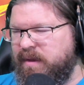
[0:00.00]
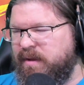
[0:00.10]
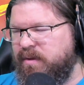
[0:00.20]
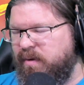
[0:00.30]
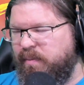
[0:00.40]

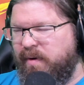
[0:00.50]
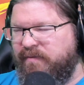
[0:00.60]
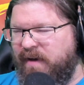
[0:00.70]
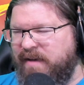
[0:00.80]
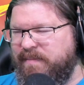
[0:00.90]

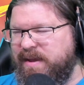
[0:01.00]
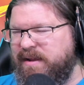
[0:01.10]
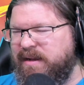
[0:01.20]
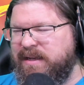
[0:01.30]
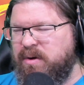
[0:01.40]
3.5
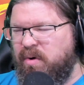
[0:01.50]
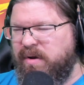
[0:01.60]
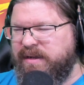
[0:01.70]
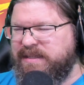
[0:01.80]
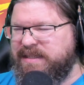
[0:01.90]
mil
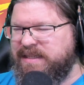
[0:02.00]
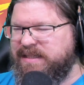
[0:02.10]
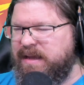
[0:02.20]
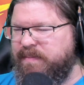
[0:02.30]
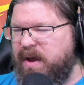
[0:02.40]
noise. Let's
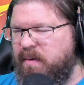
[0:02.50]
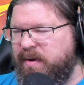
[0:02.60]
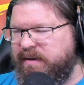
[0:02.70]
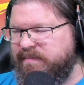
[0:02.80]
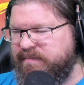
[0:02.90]
keep going.